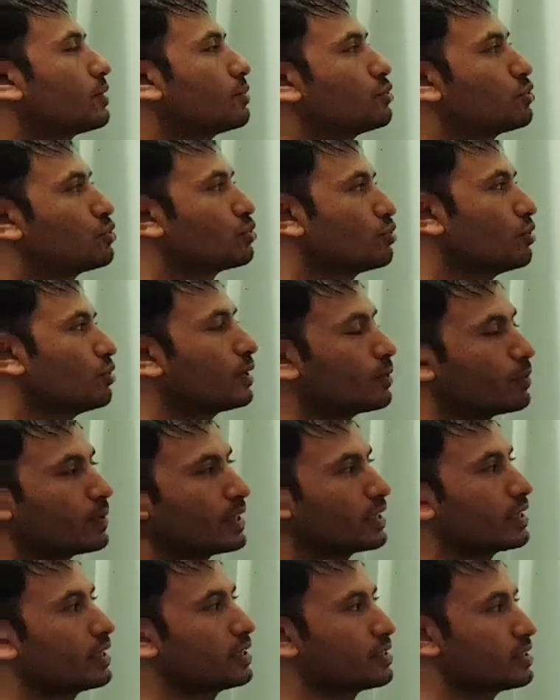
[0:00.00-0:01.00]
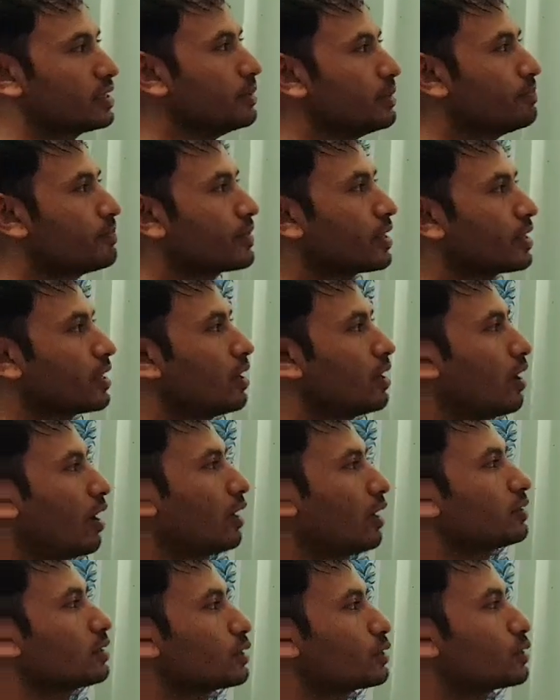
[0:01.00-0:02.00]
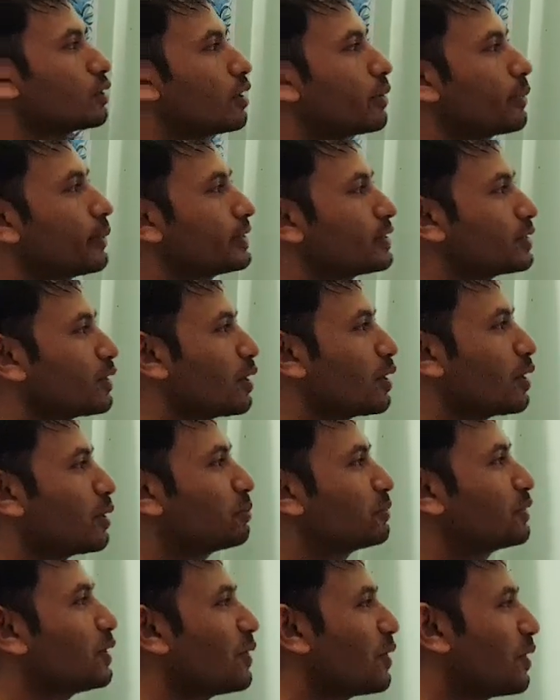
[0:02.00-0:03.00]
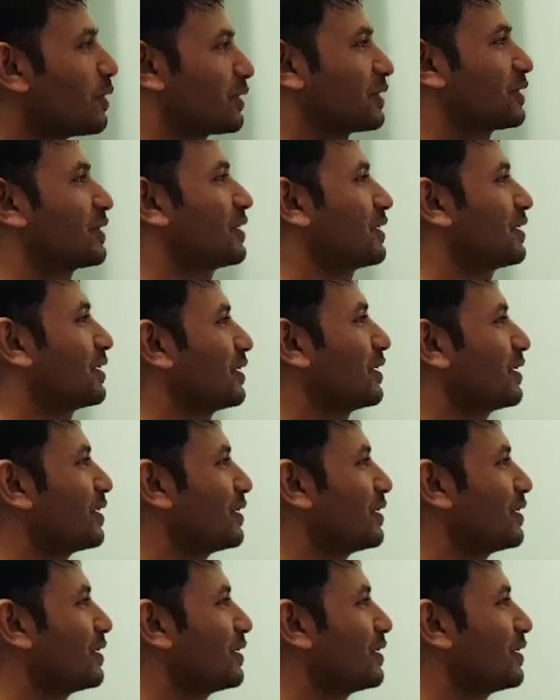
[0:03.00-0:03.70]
of 200 kg on the surface of the earth.